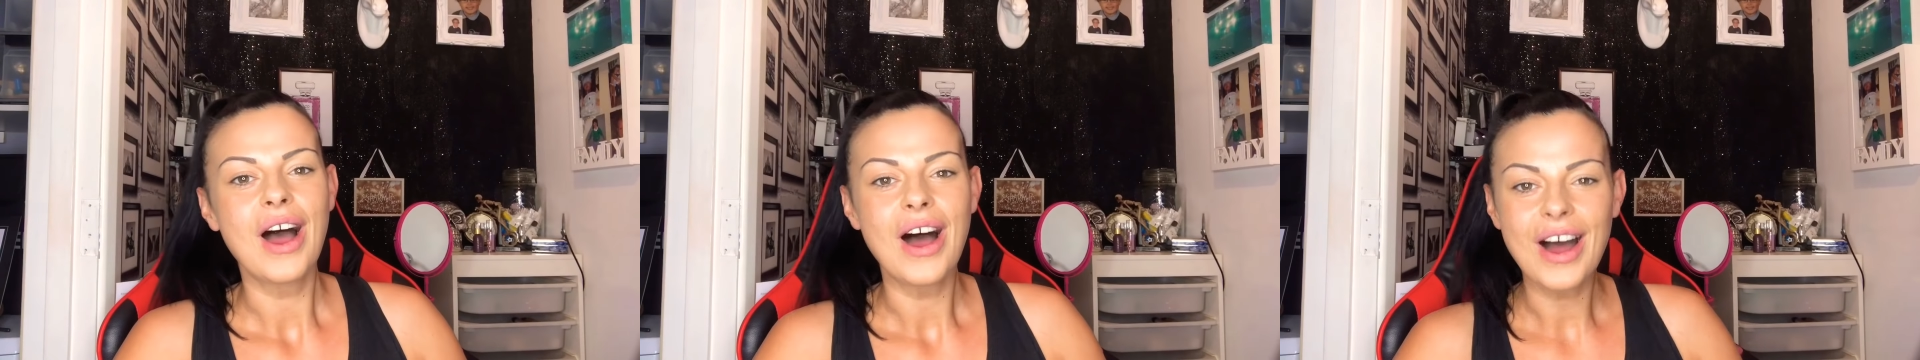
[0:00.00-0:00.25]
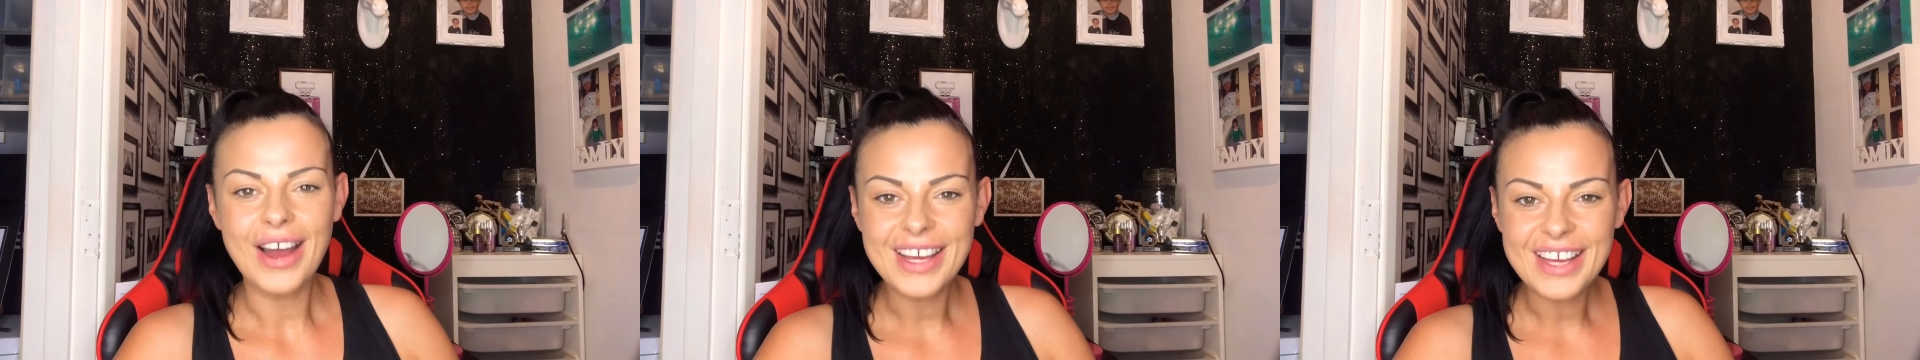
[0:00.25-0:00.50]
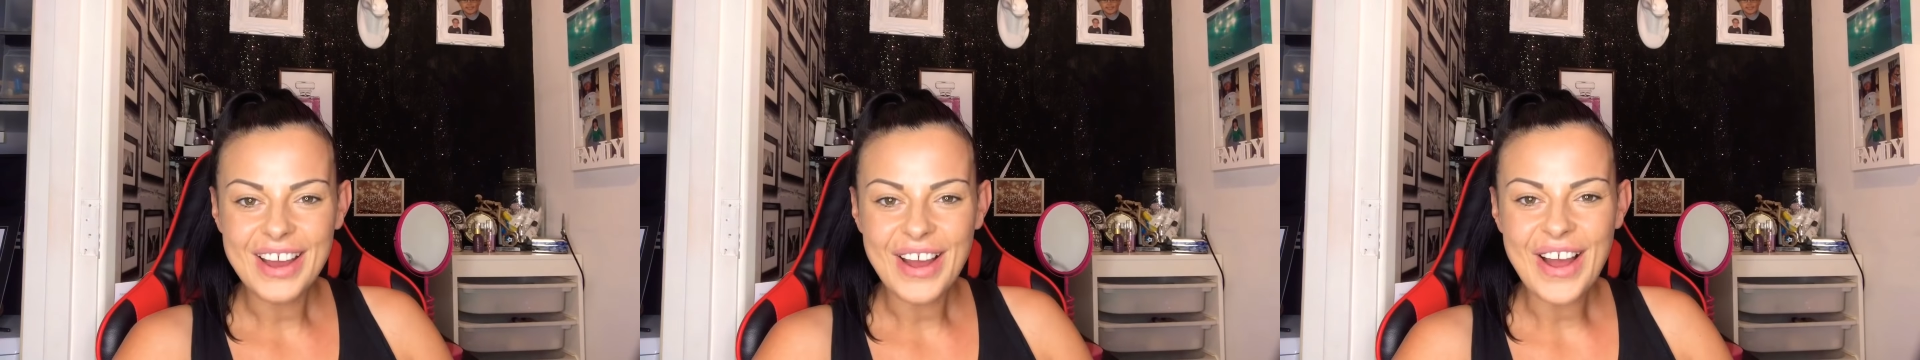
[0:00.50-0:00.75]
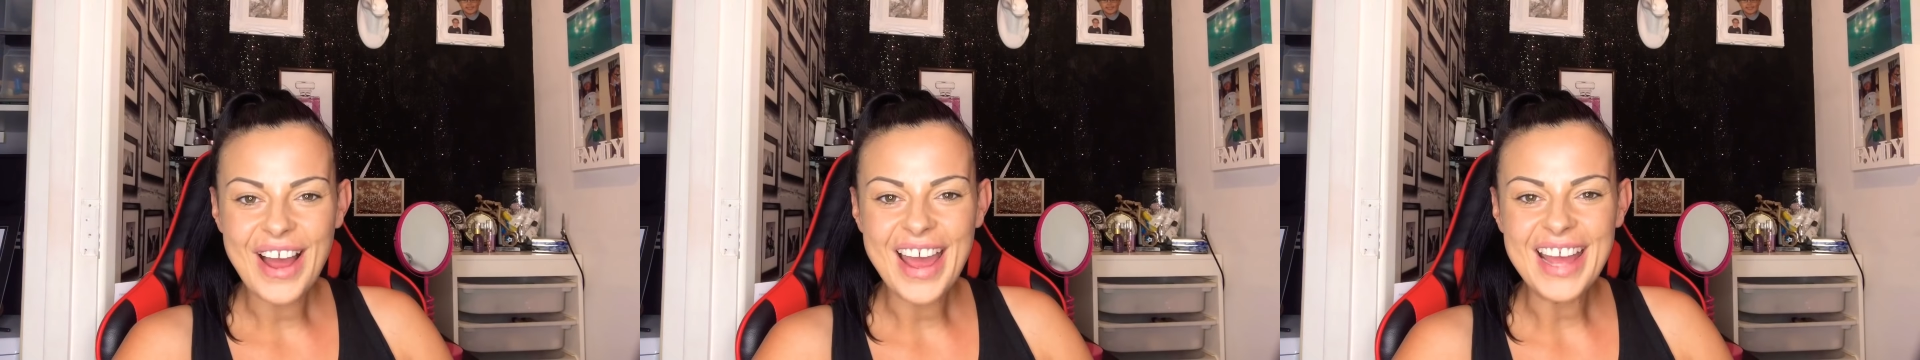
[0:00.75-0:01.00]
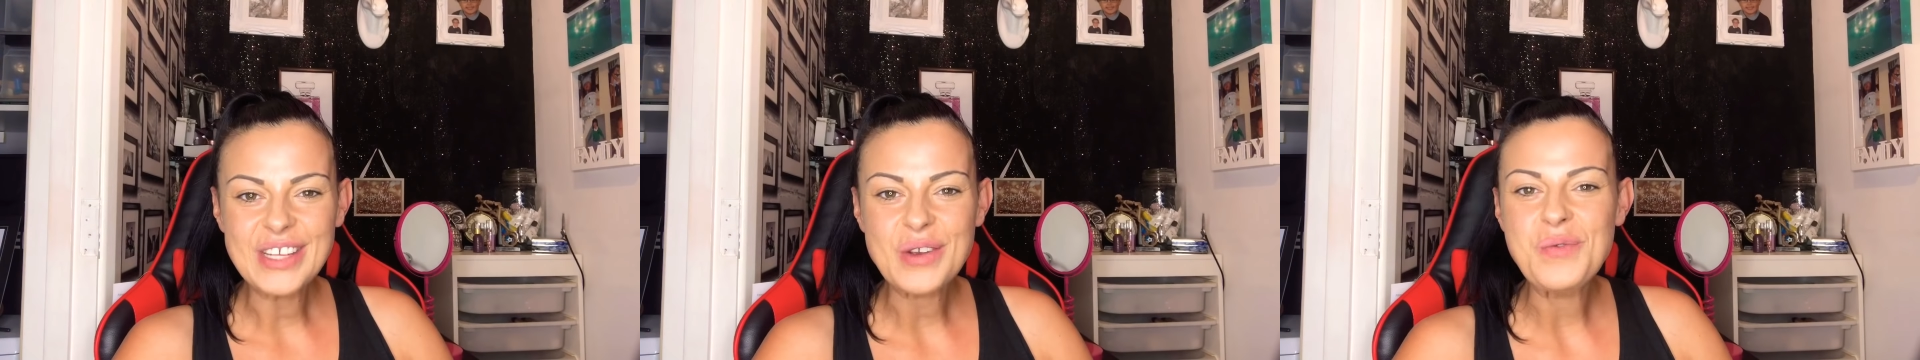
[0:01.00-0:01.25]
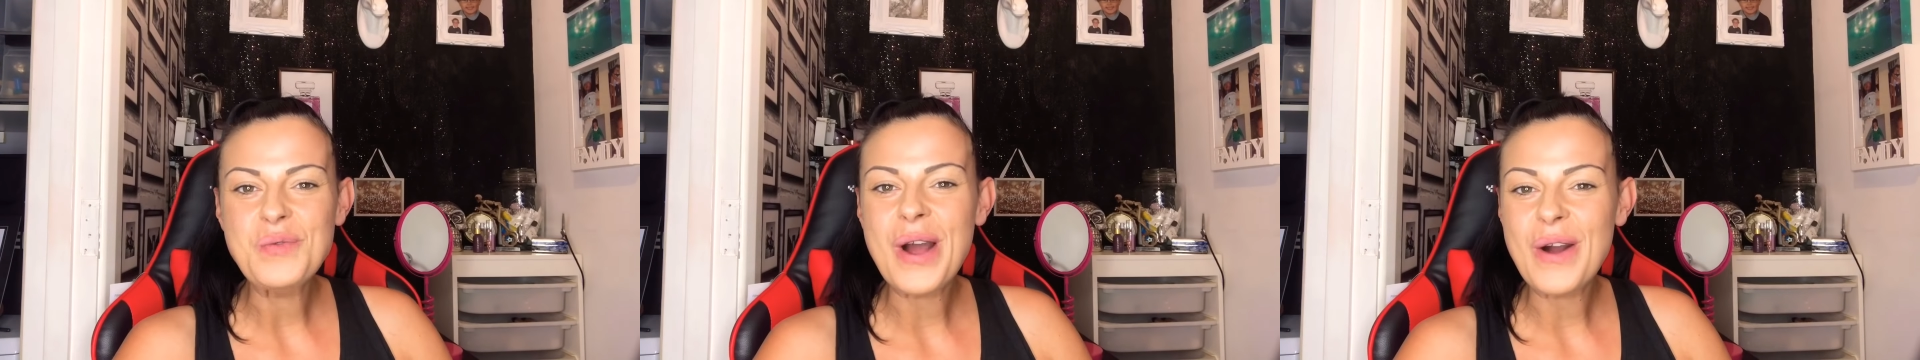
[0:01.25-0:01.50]
Hi guys,
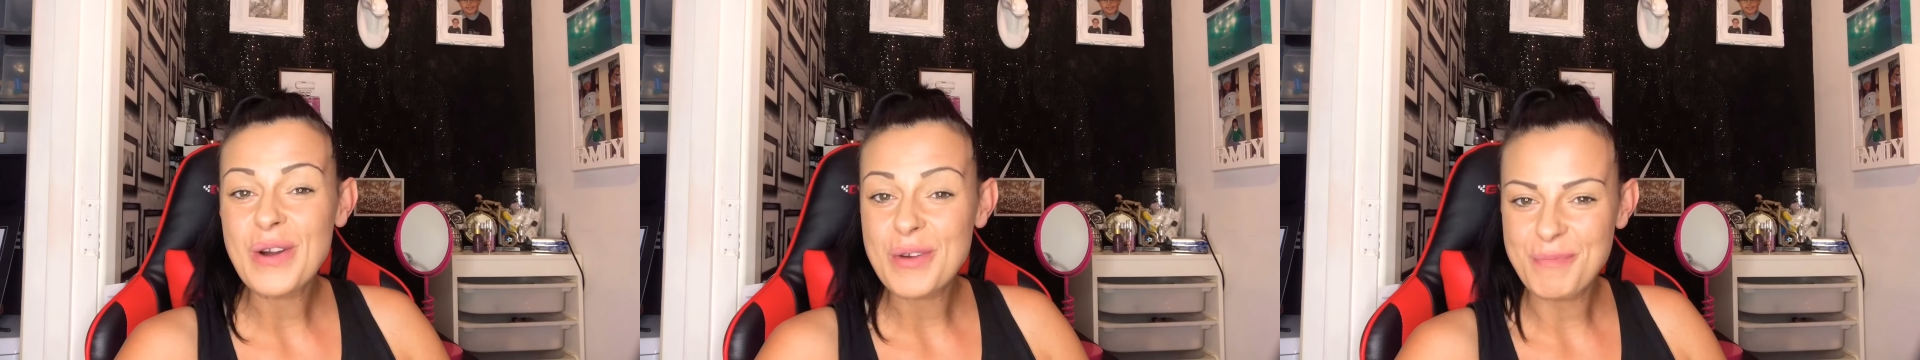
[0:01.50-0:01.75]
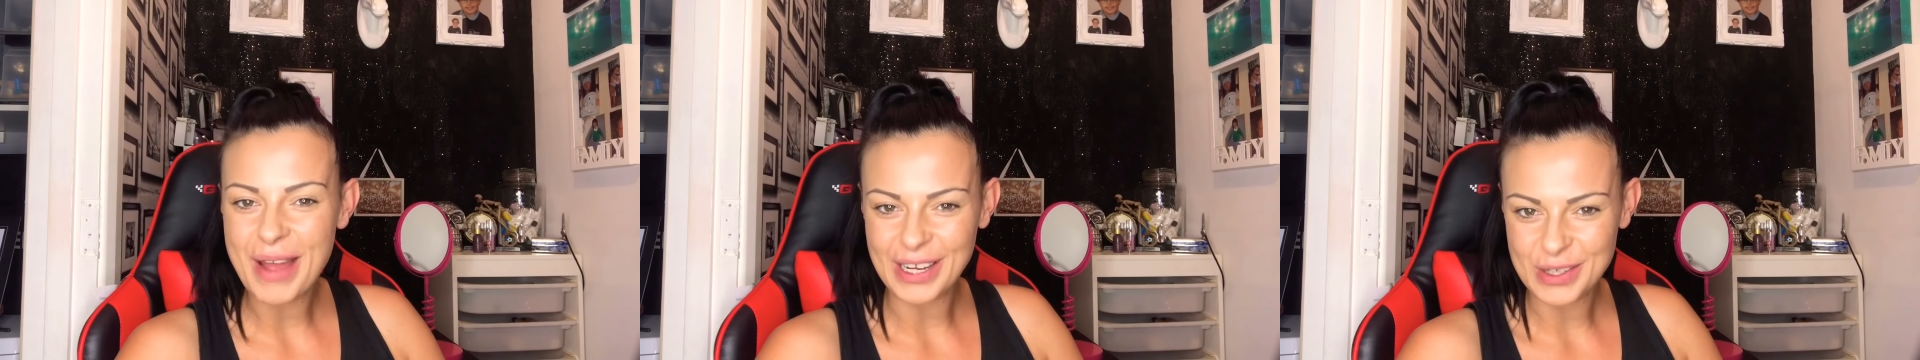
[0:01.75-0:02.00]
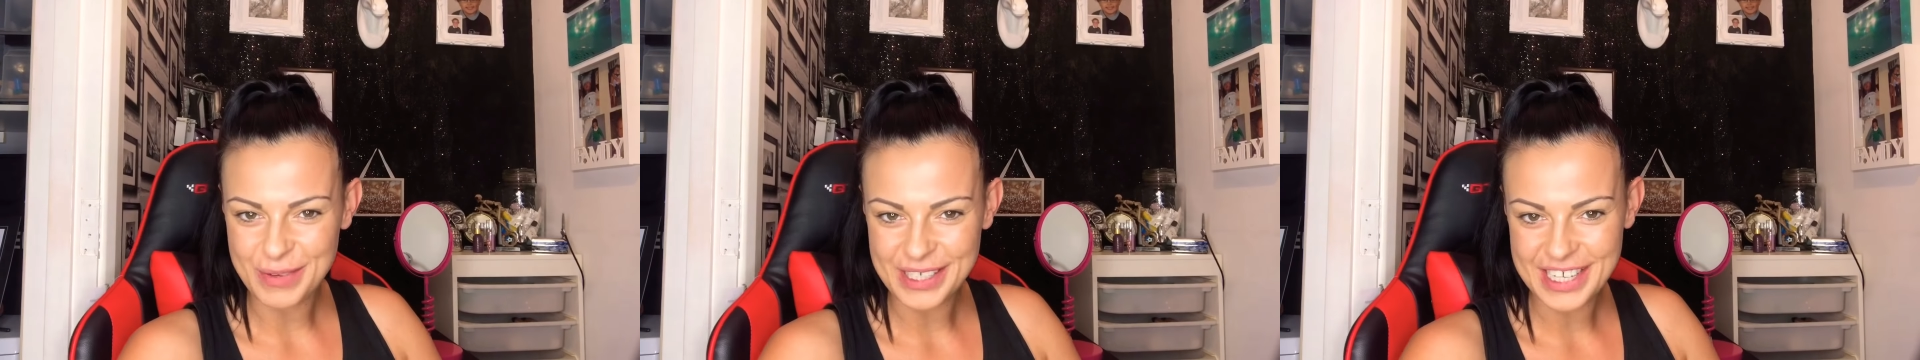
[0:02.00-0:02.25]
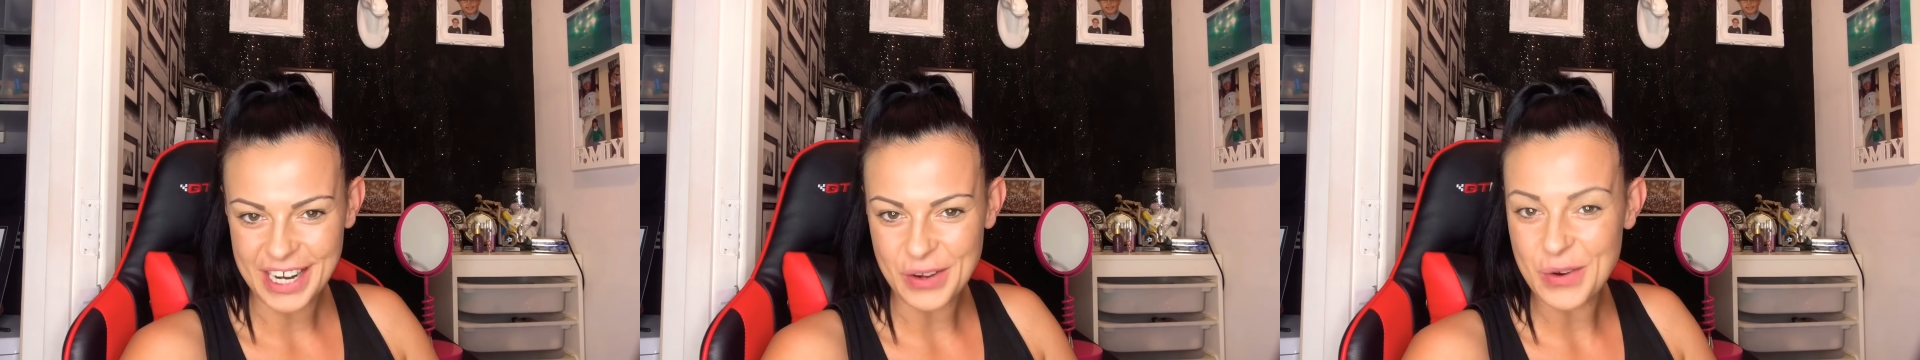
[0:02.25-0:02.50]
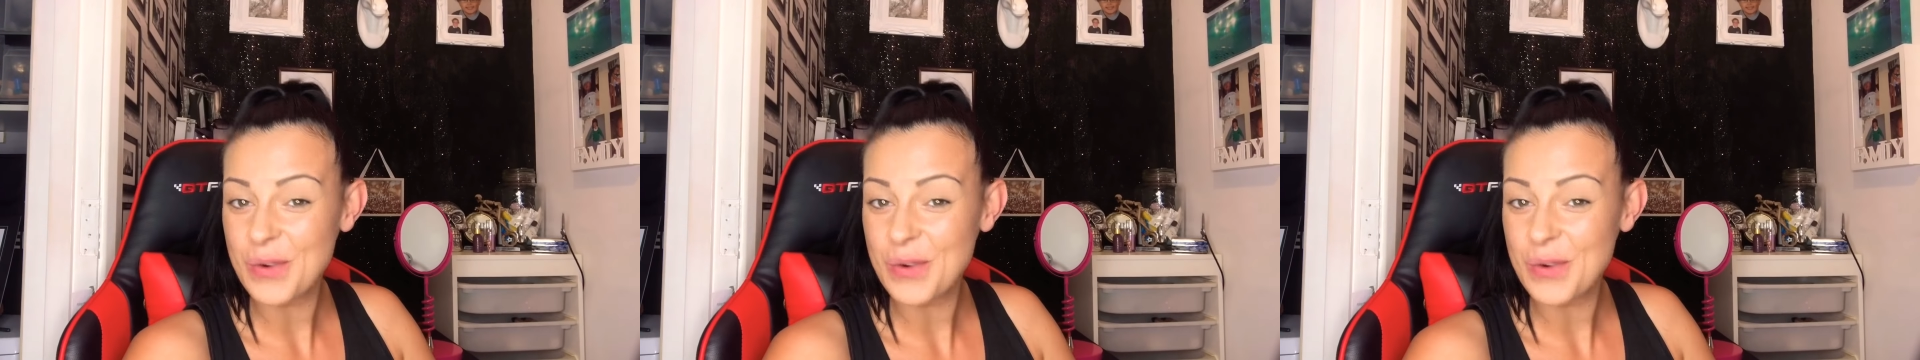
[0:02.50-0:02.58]
welcome back to my channel,